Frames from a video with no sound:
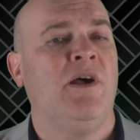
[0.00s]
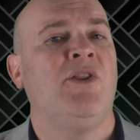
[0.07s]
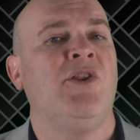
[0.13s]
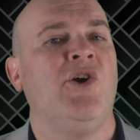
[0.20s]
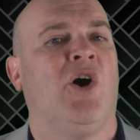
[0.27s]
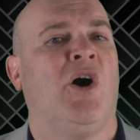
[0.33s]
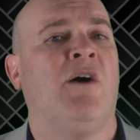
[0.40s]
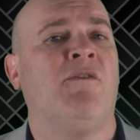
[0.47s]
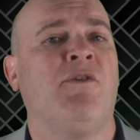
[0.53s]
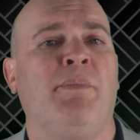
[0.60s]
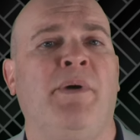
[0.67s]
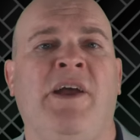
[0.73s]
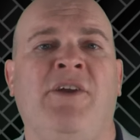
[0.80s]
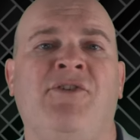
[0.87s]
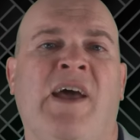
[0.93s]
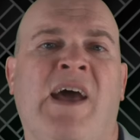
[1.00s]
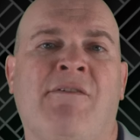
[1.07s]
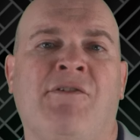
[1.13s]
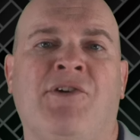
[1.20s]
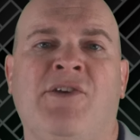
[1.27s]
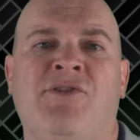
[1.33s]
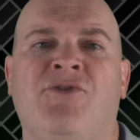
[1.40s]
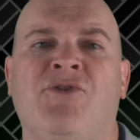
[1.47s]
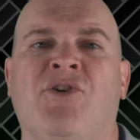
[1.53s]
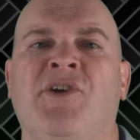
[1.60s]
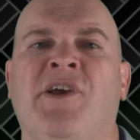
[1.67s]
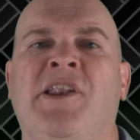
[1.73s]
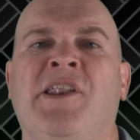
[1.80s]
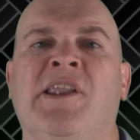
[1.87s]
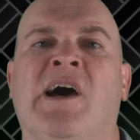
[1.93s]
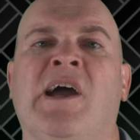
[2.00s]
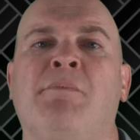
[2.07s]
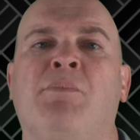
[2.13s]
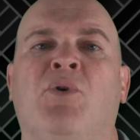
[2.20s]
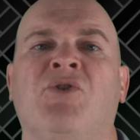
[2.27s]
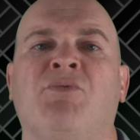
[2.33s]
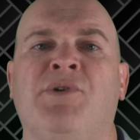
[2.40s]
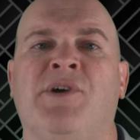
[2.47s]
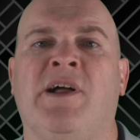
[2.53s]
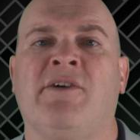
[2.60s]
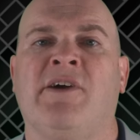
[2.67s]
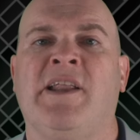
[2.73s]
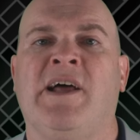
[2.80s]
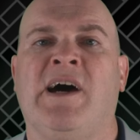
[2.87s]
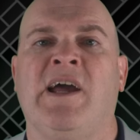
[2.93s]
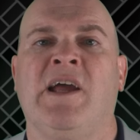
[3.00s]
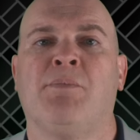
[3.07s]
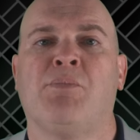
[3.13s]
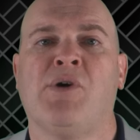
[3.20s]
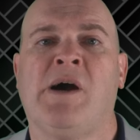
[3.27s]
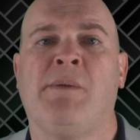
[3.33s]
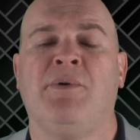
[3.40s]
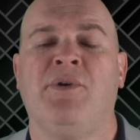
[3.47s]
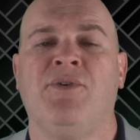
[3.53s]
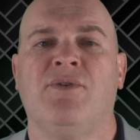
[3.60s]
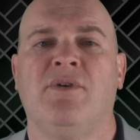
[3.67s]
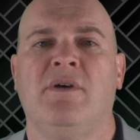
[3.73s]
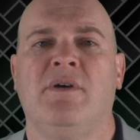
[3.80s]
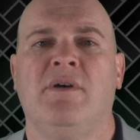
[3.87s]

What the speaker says: The offer page advertises earning 9 points per dollar at Hyatt properties,